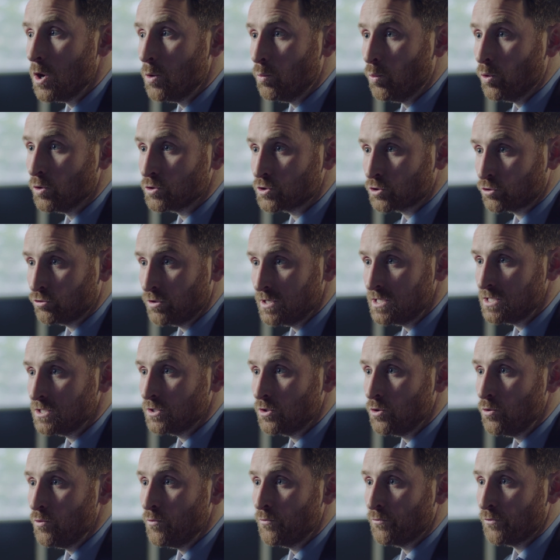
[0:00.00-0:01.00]
What's
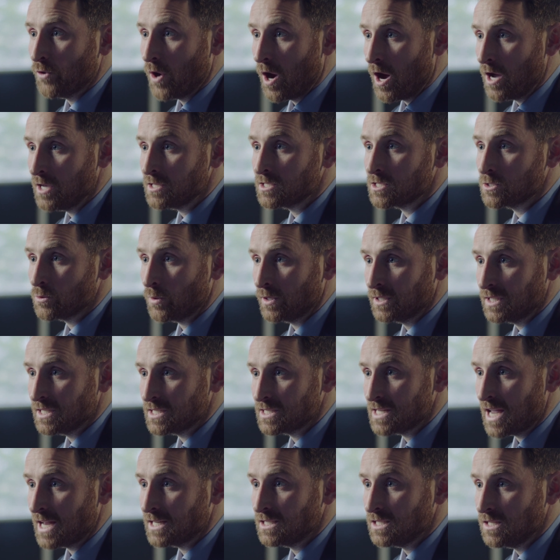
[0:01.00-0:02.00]
critical for us to
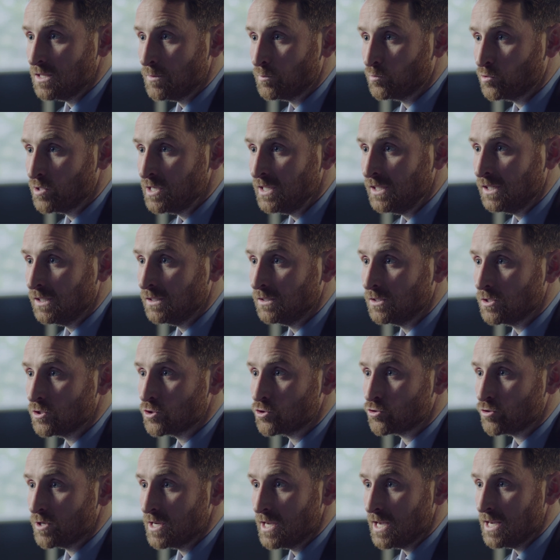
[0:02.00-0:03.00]
understand in the marine
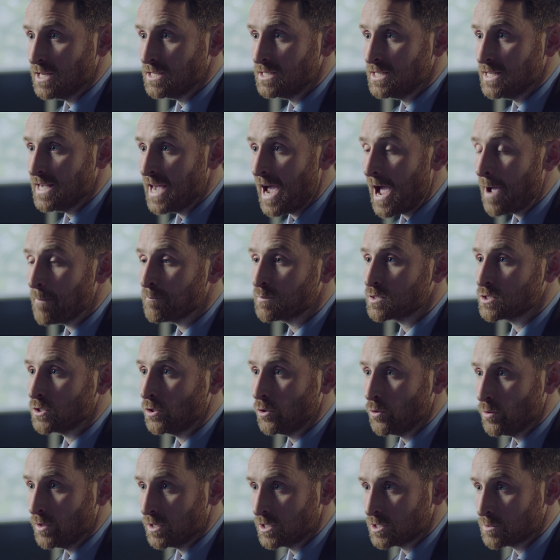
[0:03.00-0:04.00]
industry is the absolute